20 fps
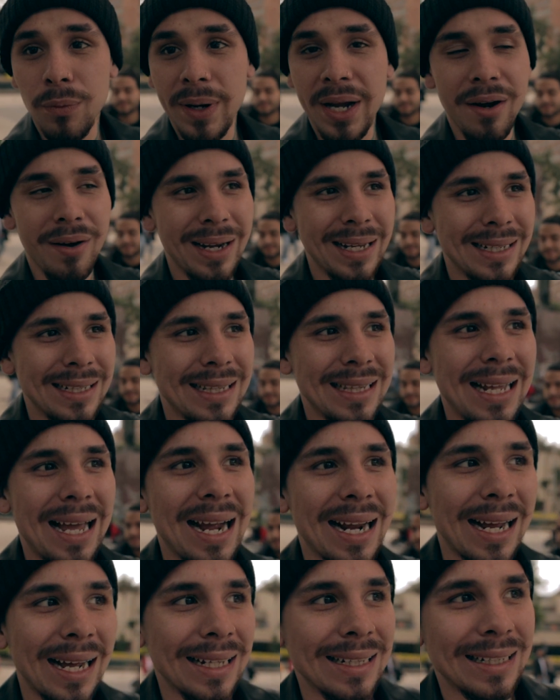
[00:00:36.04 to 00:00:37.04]
we are in
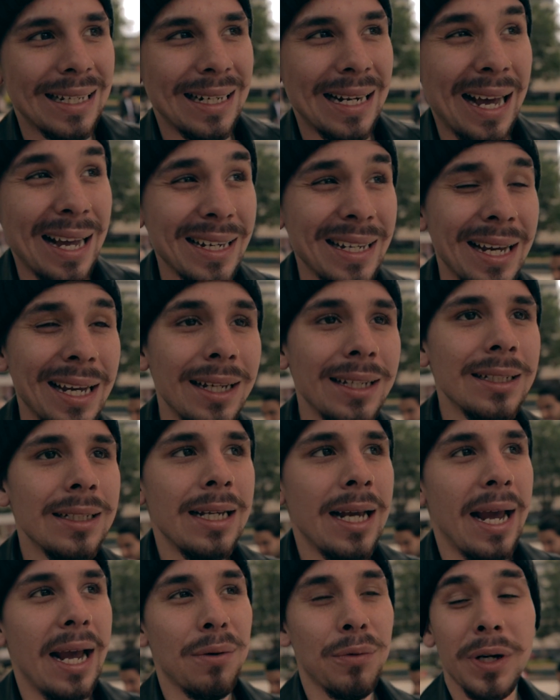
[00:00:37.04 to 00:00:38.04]
La Candelaria,
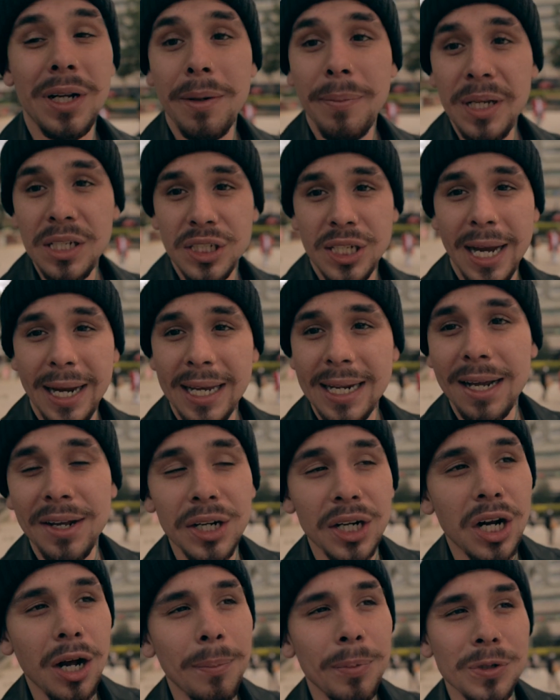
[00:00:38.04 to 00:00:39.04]
and we're gonna be checking out
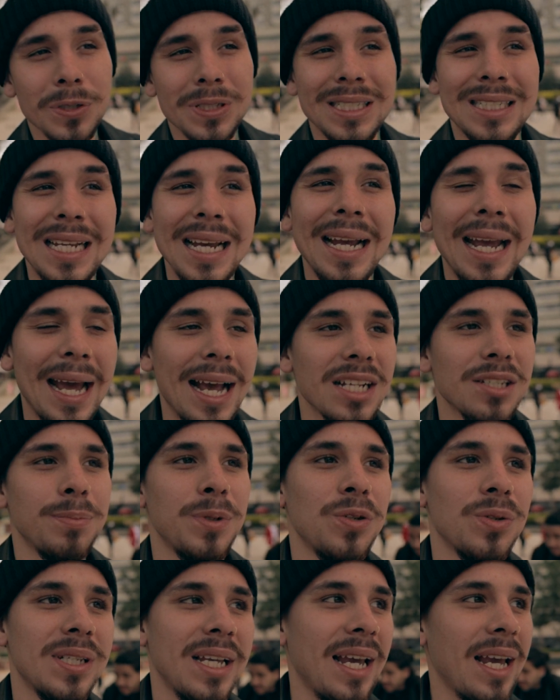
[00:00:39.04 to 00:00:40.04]
a couple sick-ass
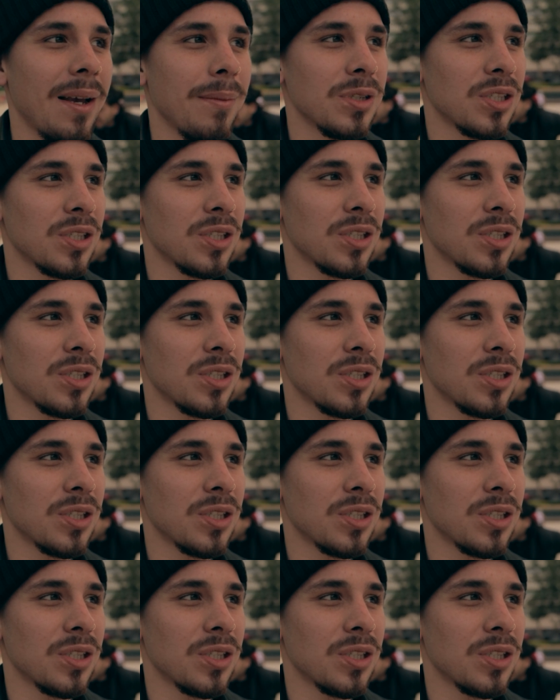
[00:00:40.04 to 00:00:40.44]
museums.